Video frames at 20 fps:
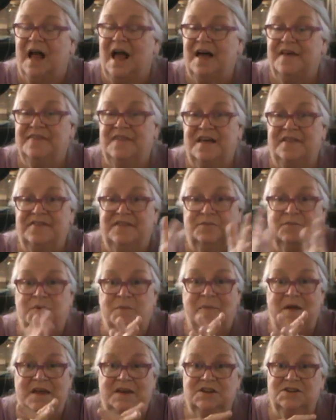and then the
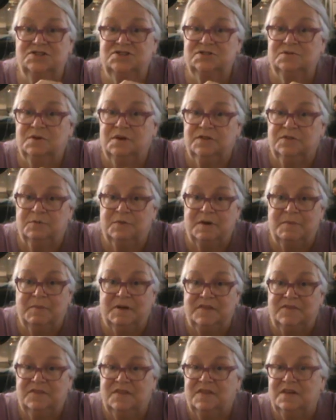remaining 2 or 3
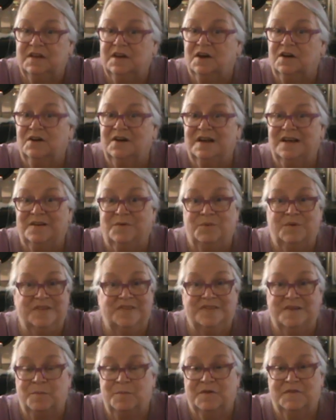months of the year, it was
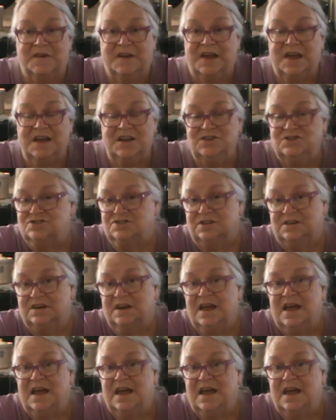summer vacation.